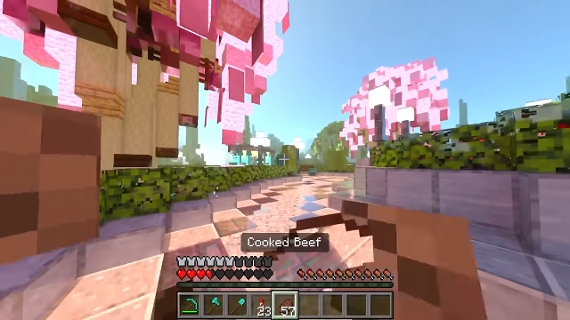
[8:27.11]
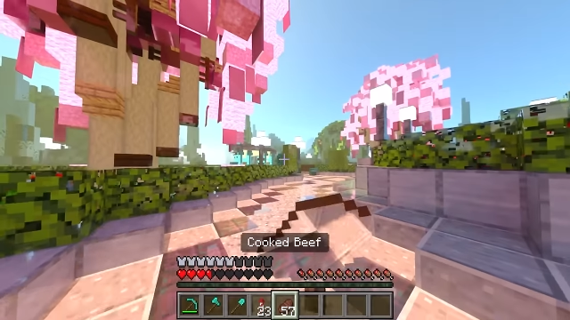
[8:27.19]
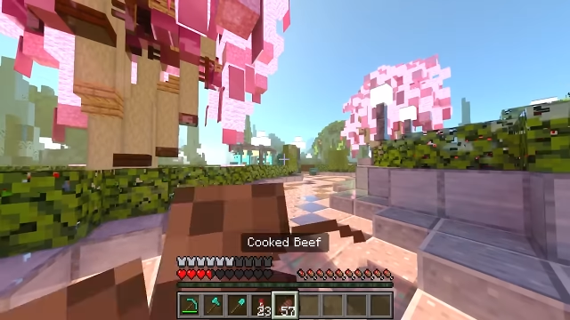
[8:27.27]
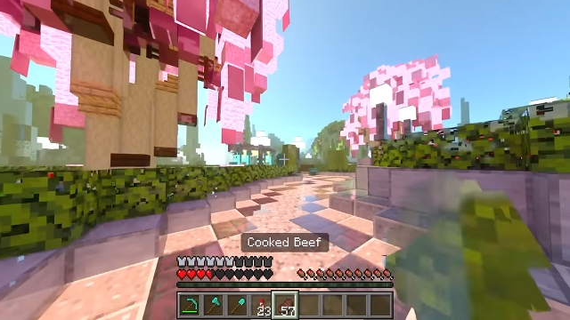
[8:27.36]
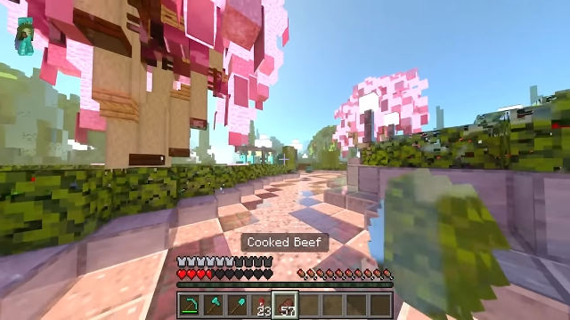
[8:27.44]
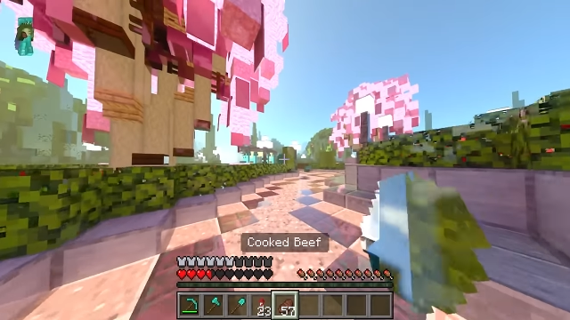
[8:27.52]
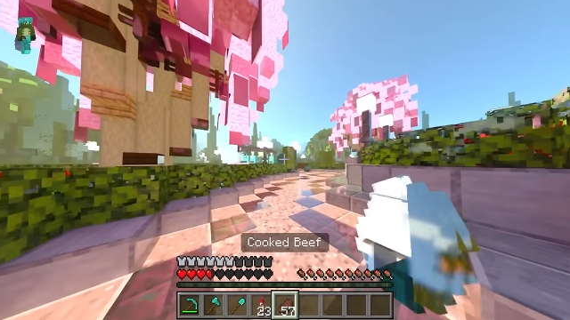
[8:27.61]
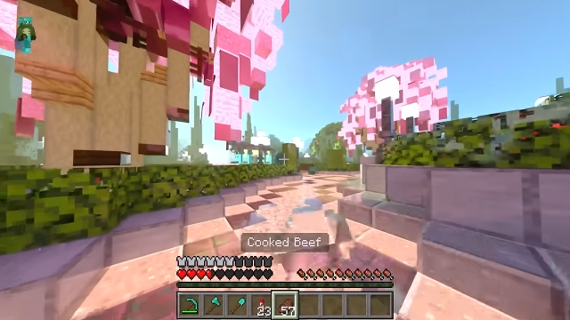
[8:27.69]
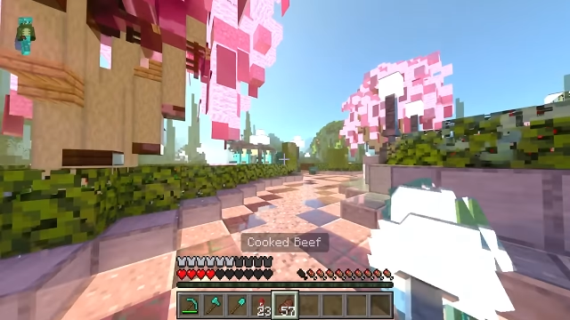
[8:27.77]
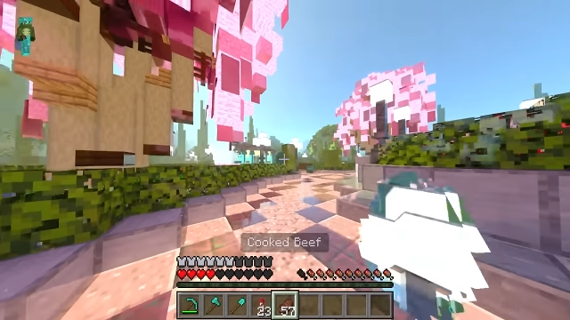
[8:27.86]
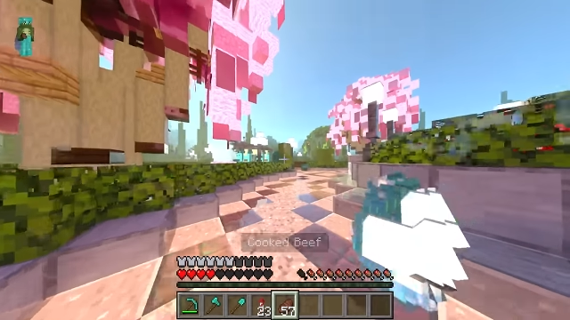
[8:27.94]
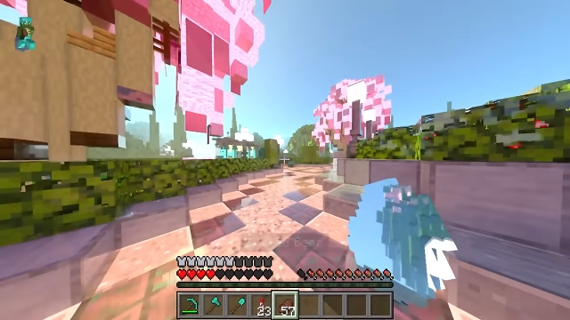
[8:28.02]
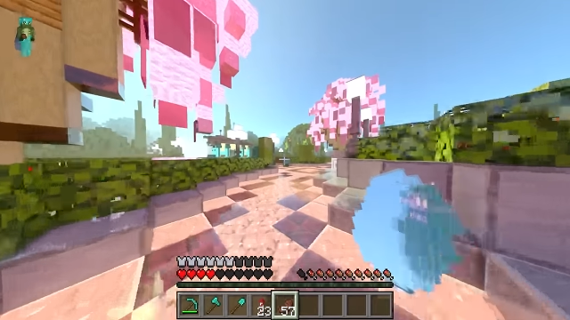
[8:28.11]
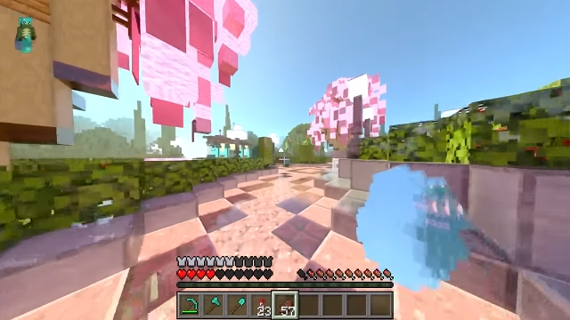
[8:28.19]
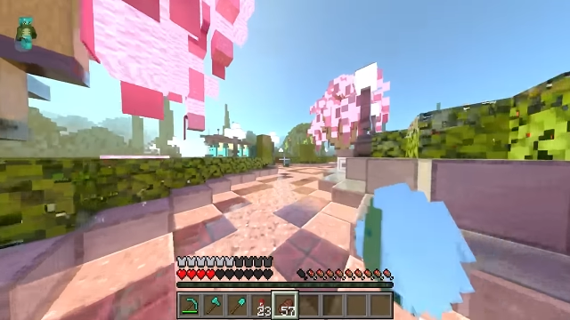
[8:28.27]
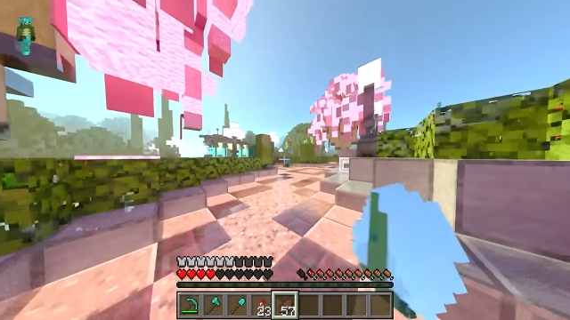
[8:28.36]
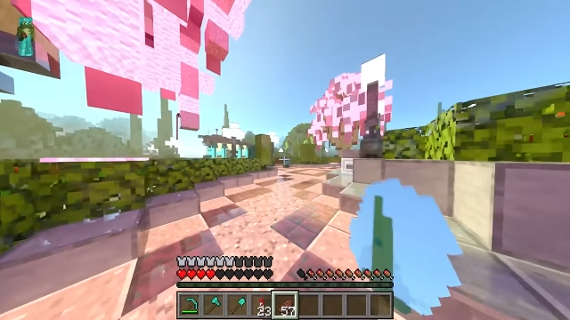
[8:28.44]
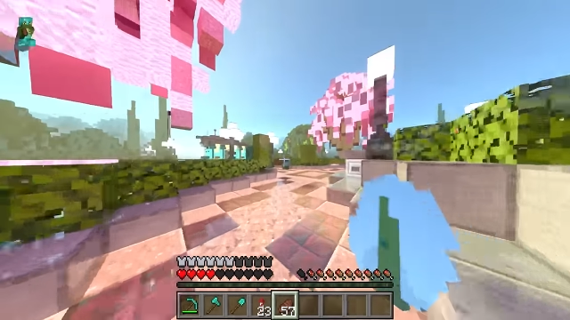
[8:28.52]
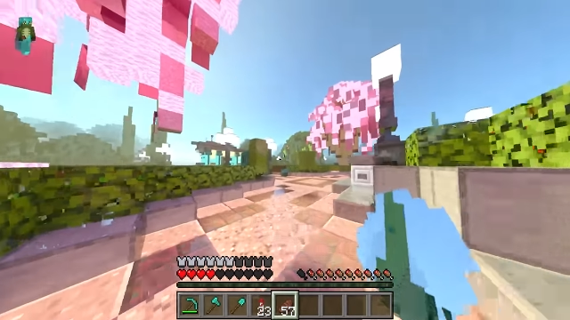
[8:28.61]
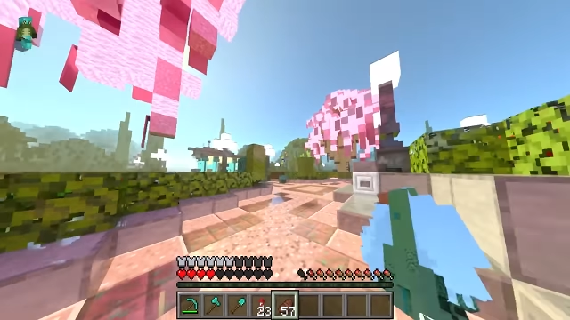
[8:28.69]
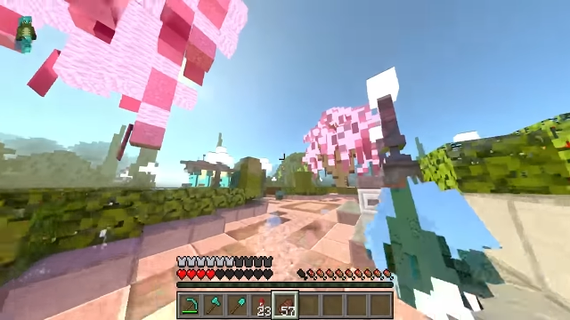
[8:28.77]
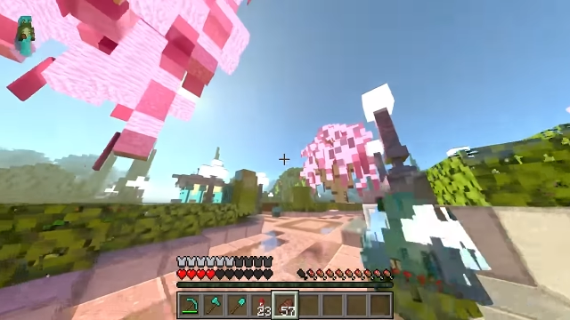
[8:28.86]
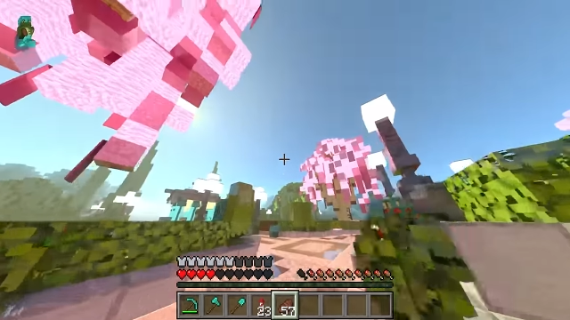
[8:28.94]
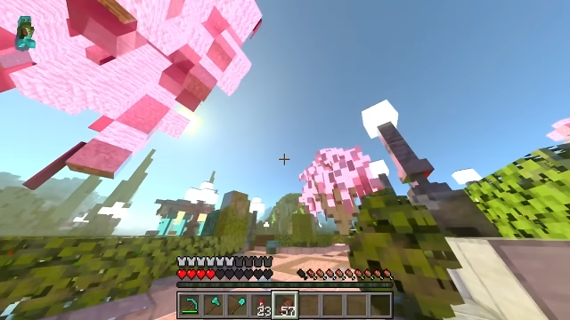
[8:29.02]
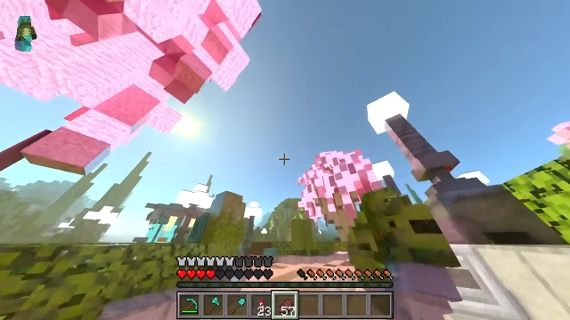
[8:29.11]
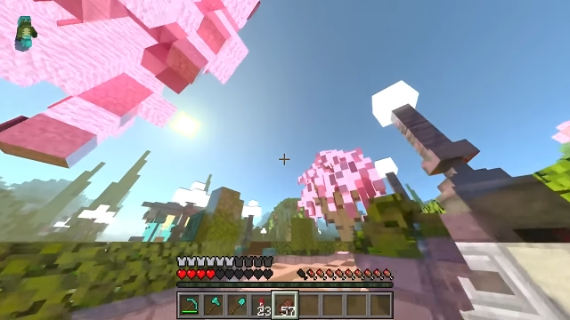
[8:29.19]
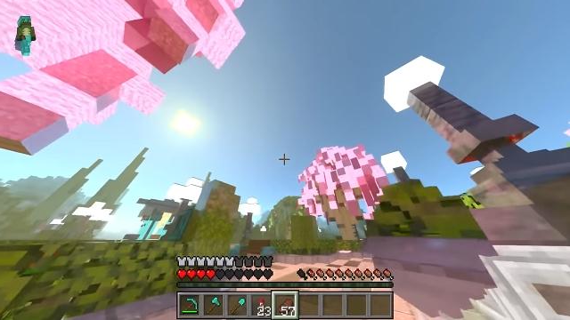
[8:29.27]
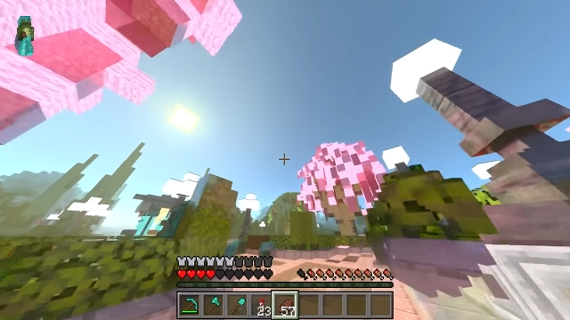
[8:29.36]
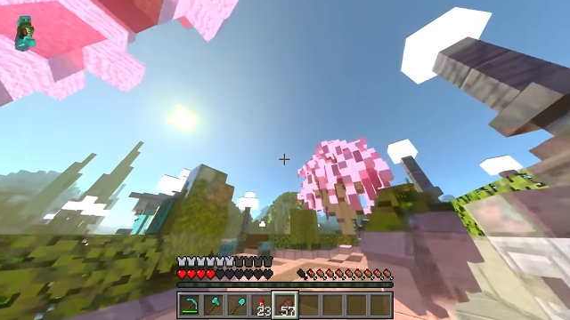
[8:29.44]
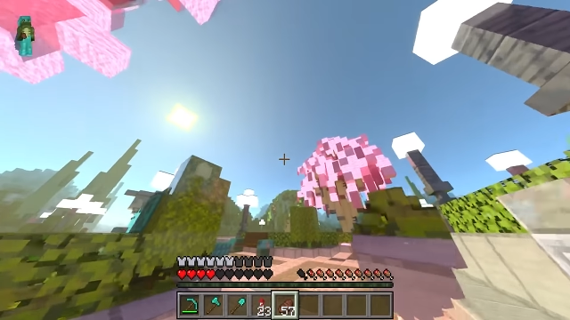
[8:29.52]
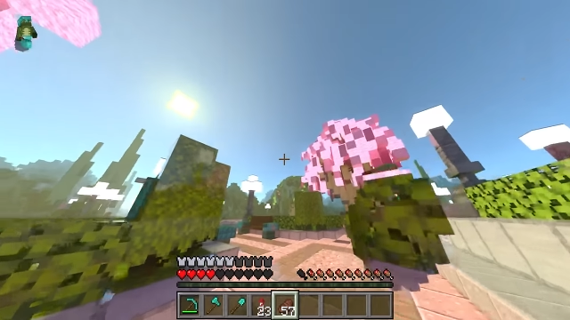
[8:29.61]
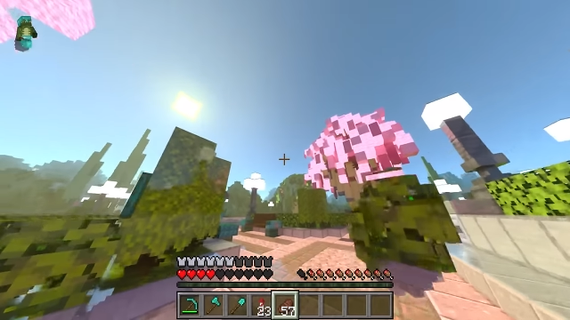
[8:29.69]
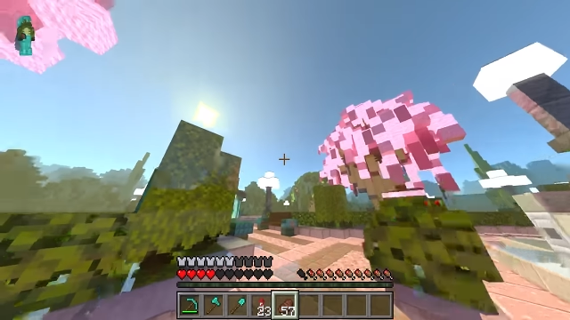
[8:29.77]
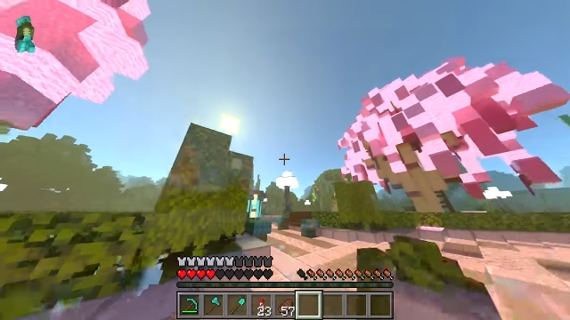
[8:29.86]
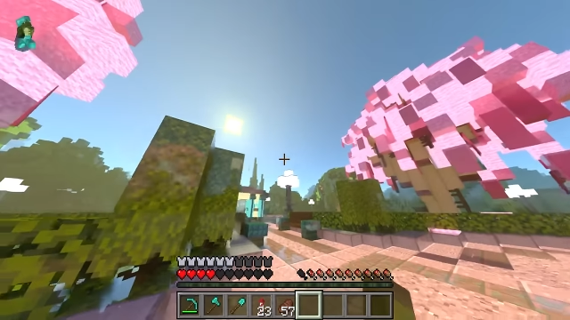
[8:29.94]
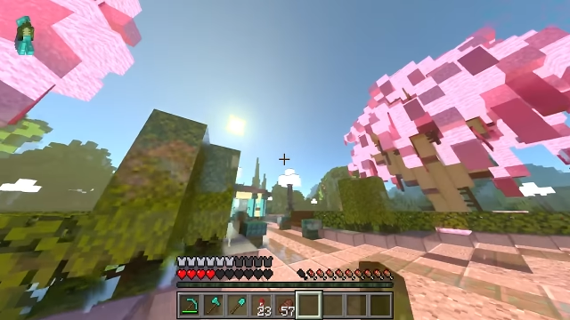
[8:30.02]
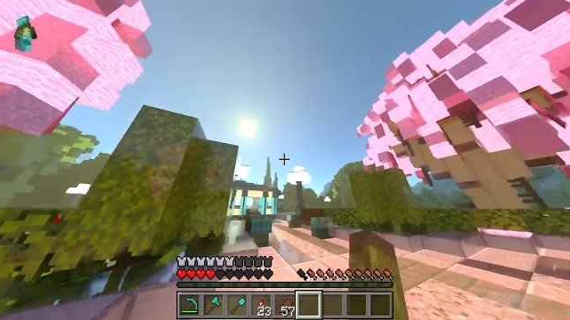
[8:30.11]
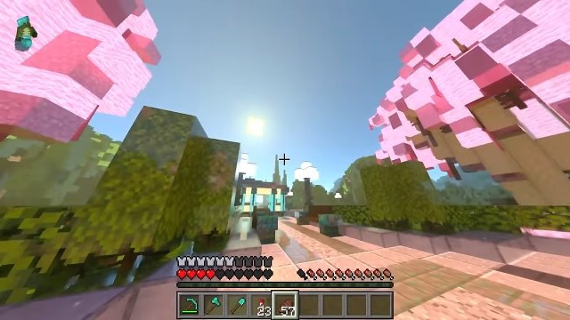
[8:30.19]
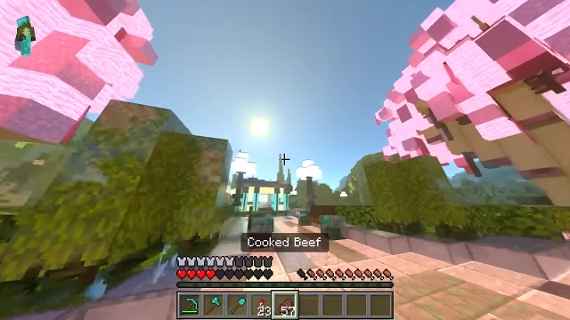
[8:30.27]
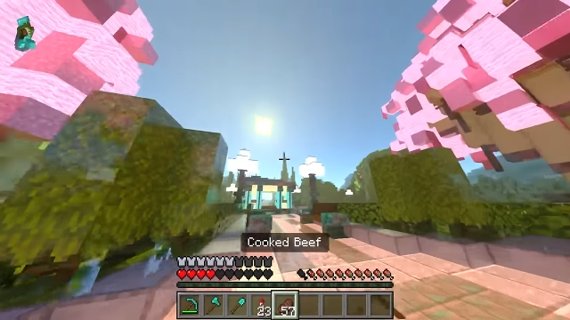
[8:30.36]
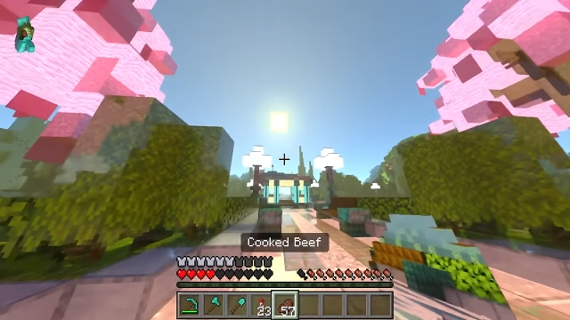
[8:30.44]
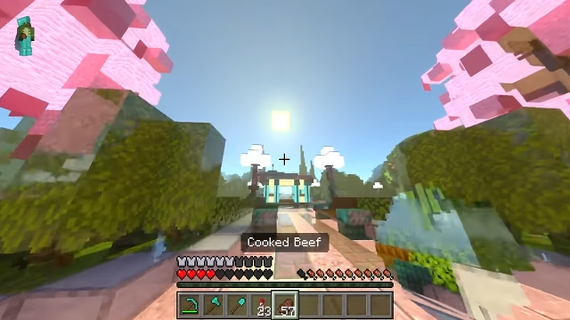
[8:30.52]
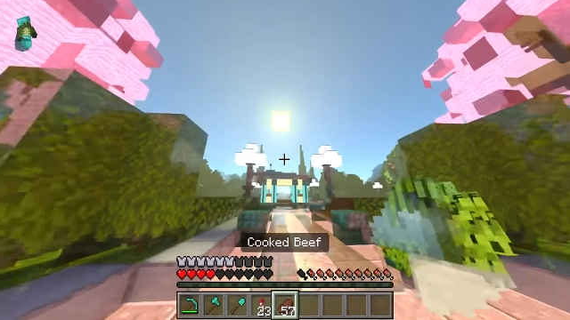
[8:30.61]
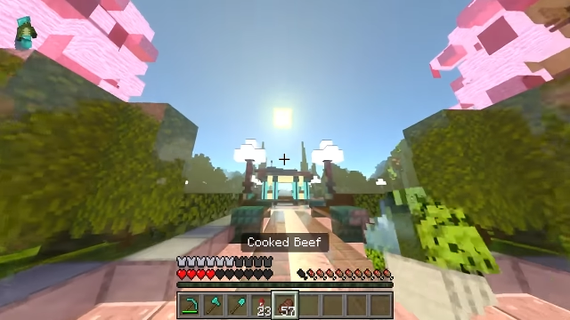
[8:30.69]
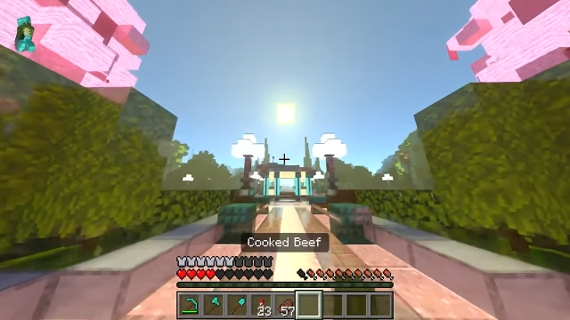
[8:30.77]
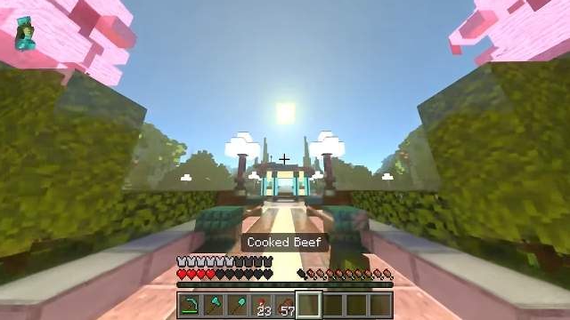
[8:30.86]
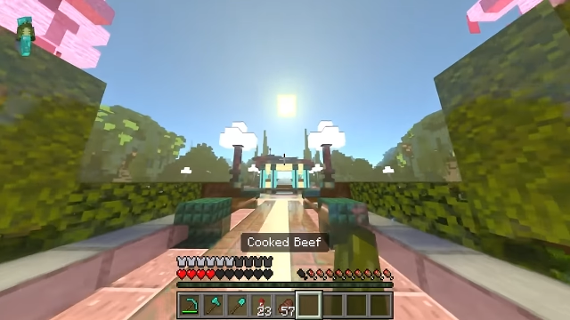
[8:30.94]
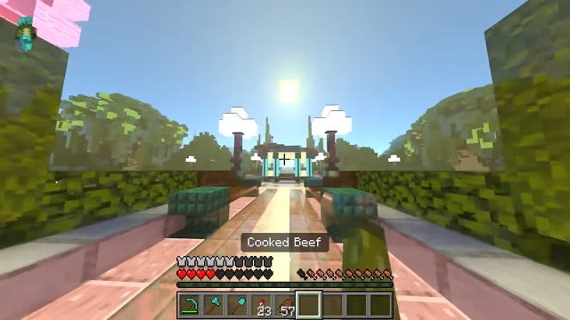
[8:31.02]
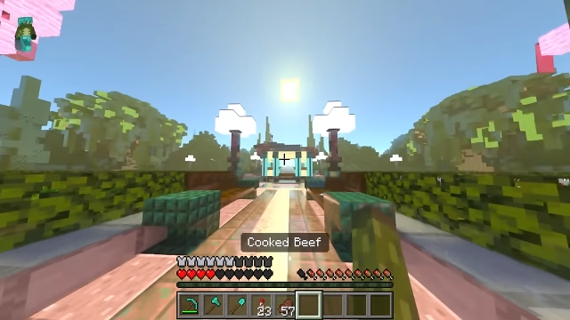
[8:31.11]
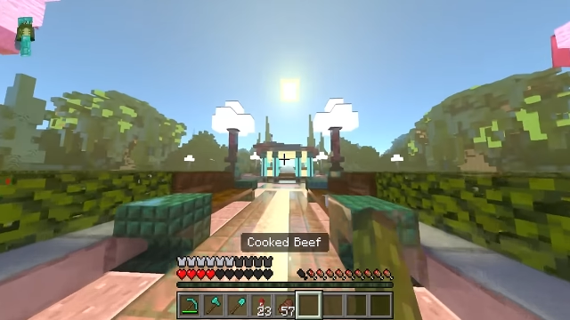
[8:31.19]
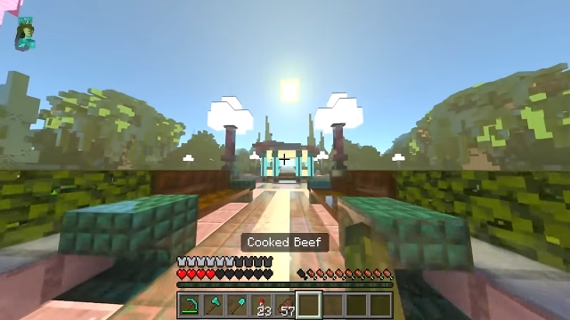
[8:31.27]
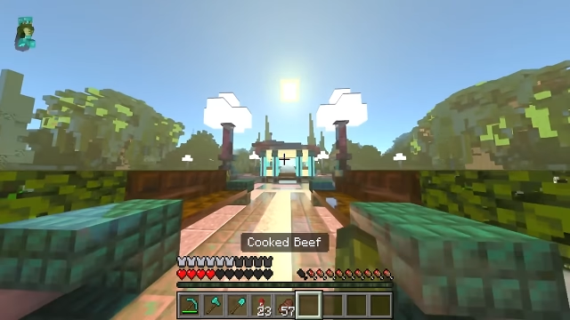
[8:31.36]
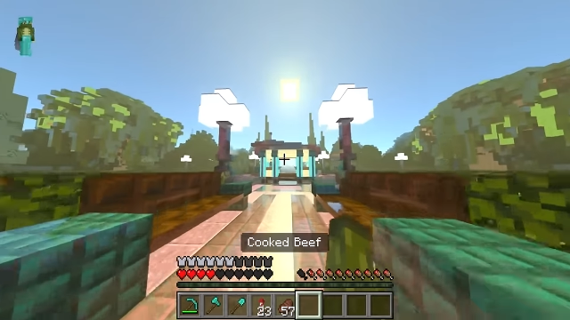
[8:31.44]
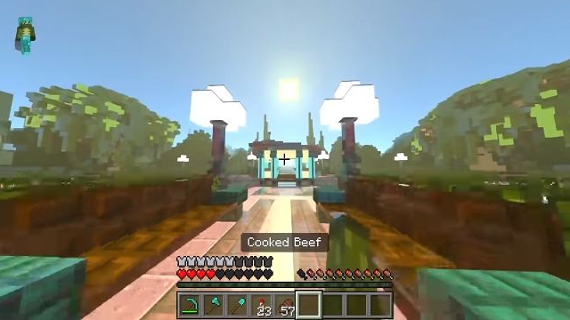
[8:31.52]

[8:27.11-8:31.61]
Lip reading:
No face is visible, so there are no lips to read.